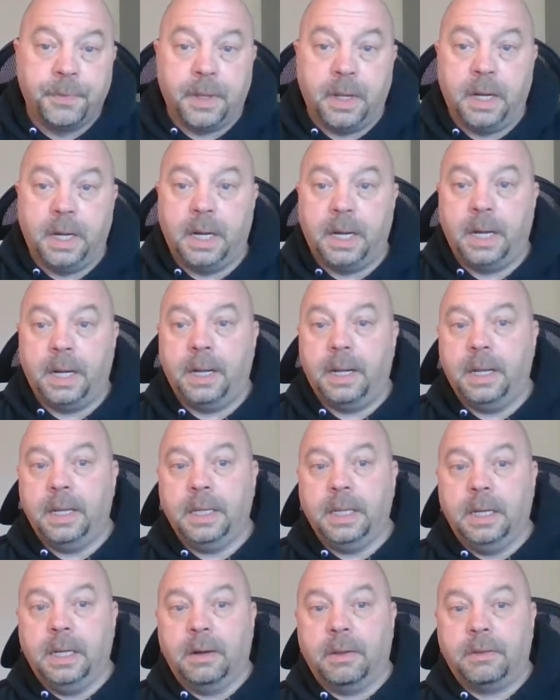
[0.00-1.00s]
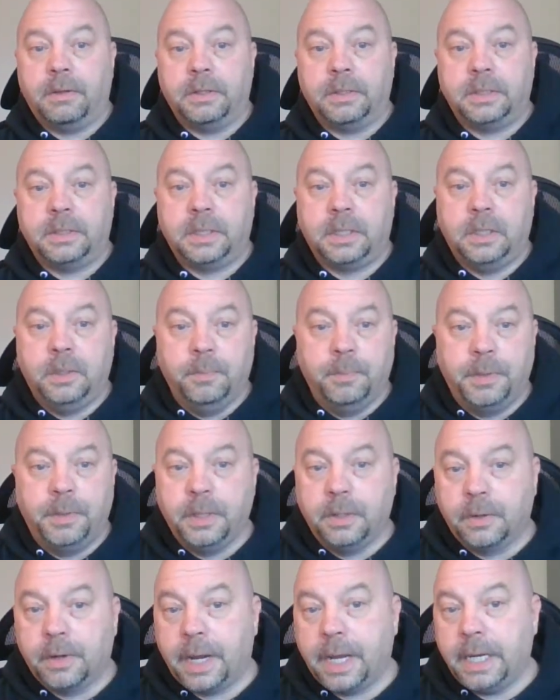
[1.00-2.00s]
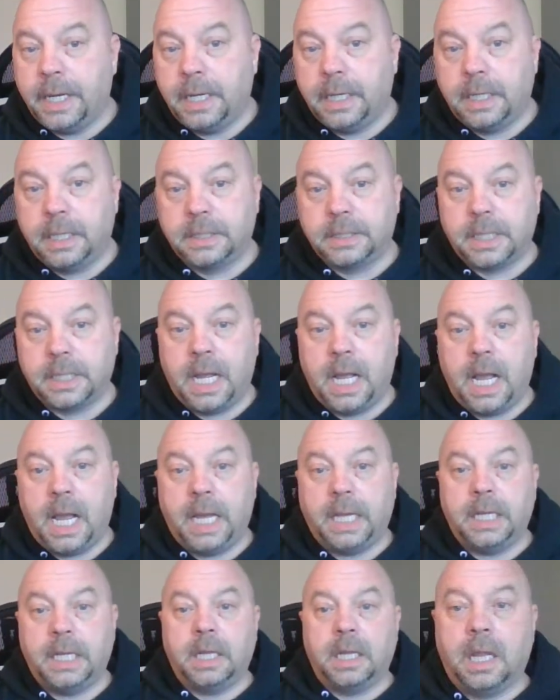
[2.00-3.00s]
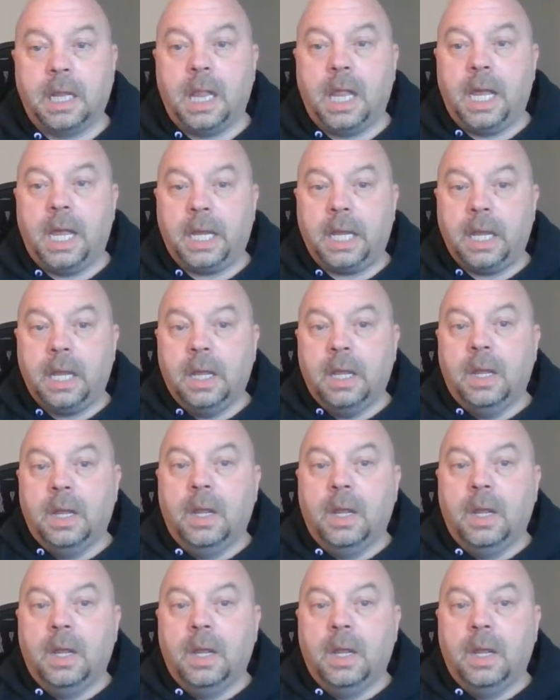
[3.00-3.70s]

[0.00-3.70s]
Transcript: uh, you know, just computer aided design like,